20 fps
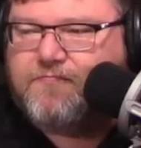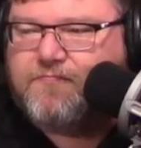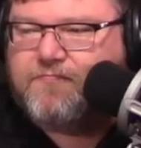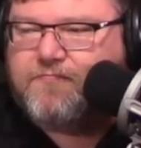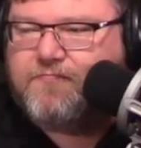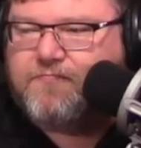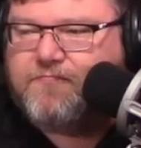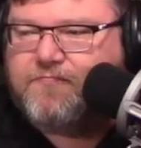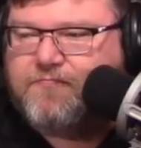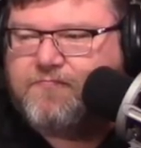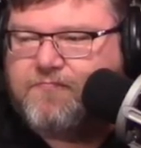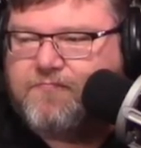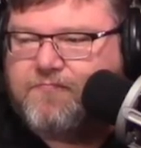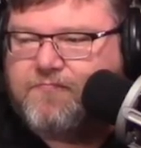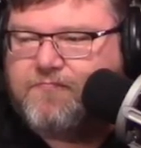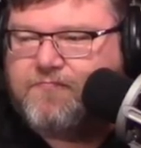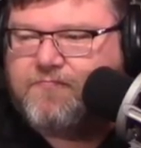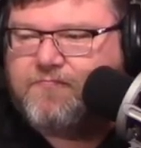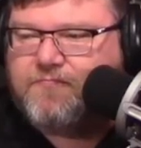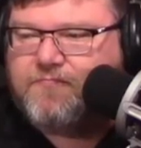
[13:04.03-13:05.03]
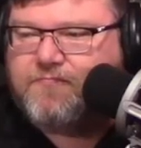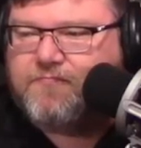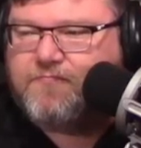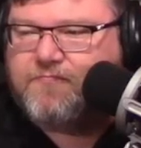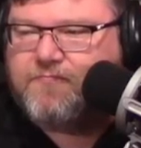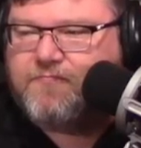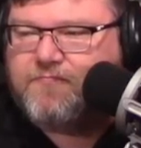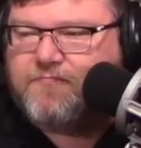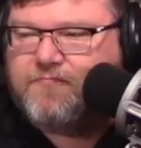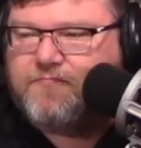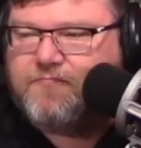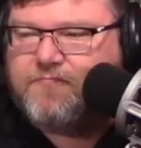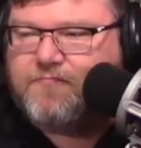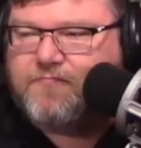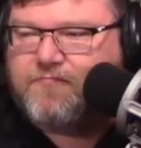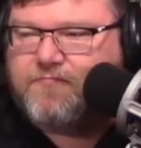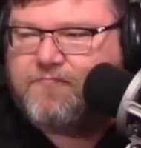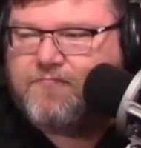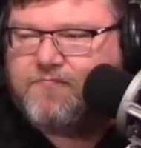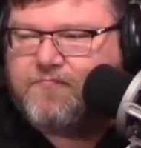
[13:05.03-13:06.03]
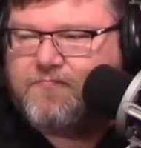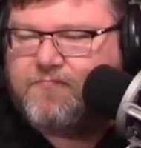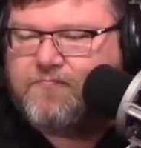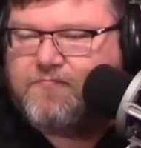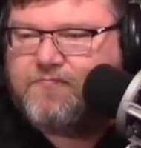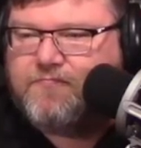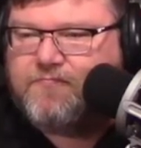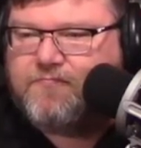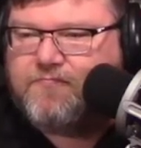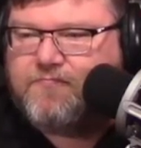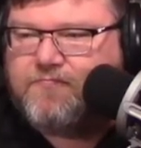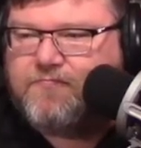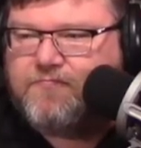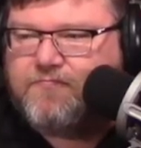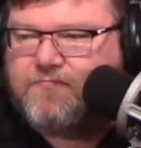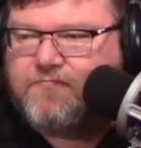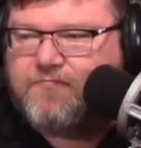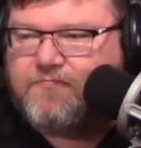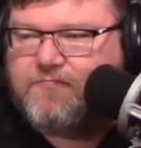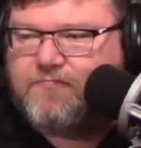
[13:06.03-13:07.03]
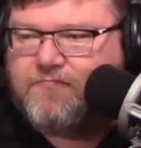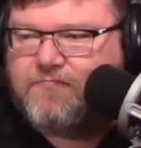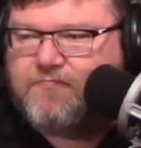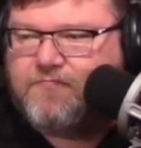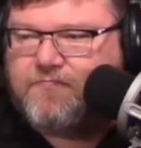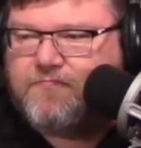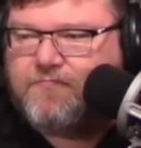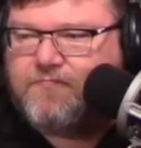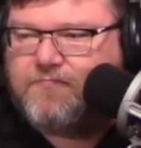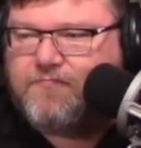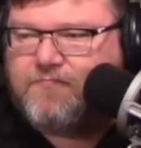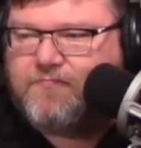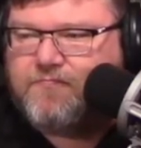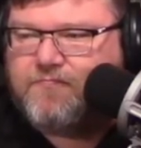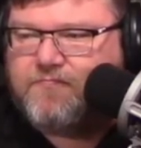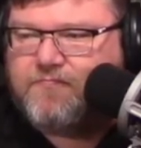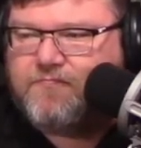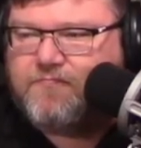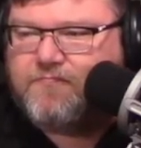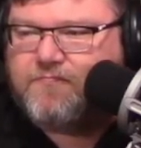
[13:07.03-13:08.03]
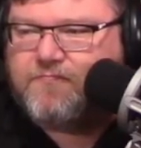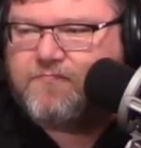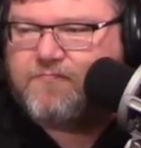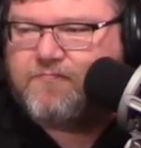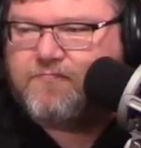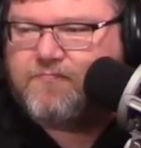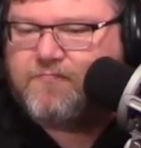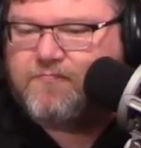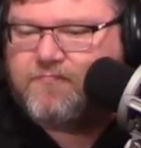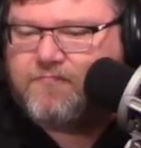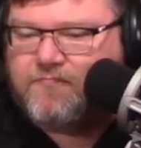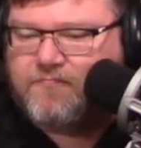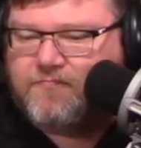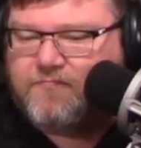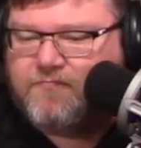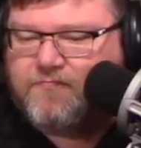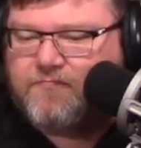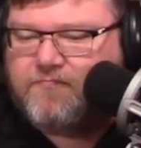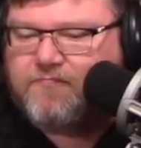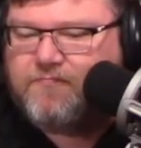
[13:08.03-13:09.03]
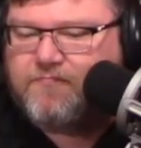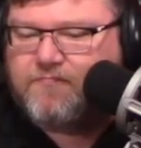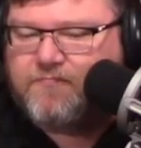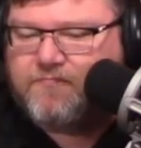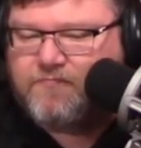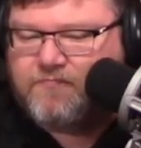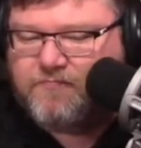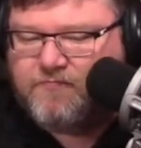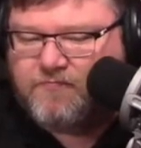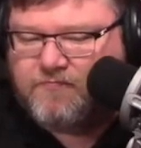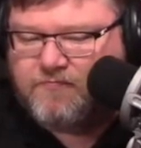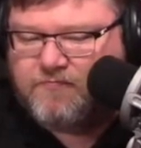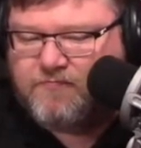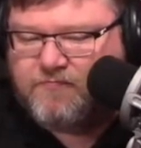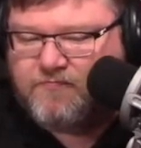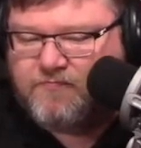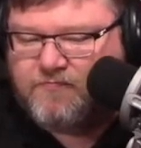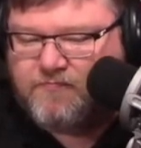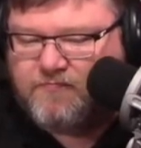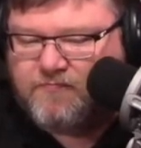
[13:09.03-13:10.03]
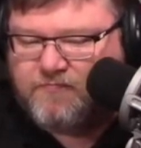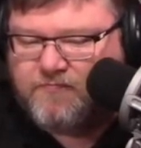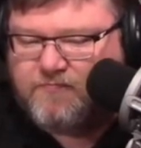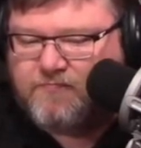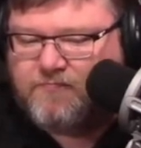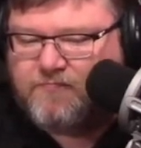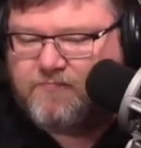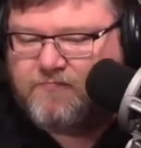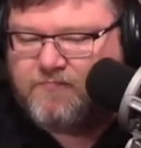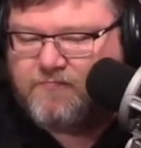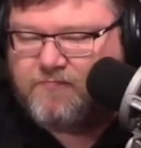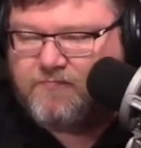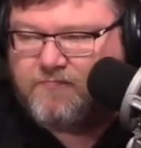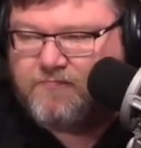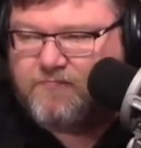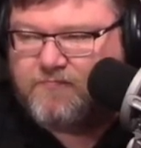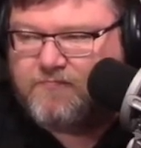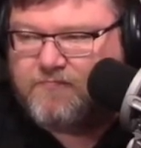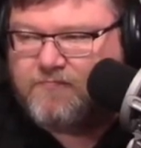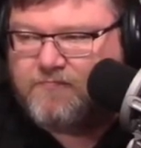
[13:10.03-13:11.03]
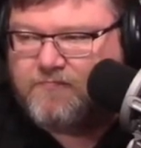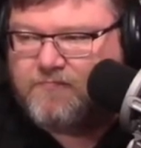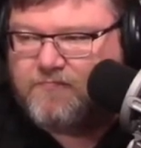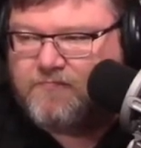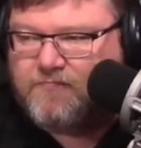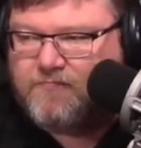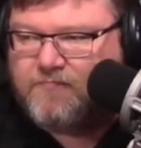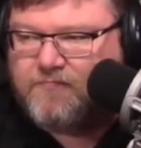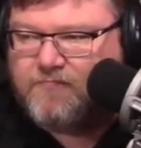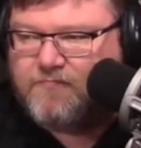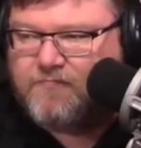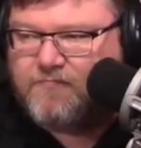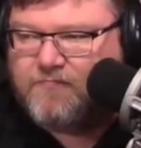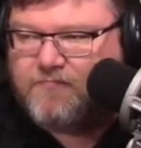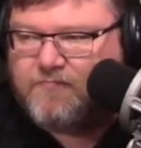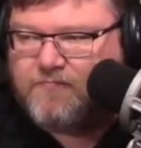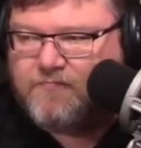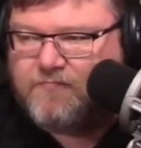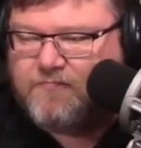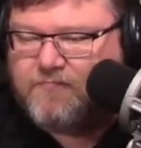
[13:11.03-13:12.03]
(silent)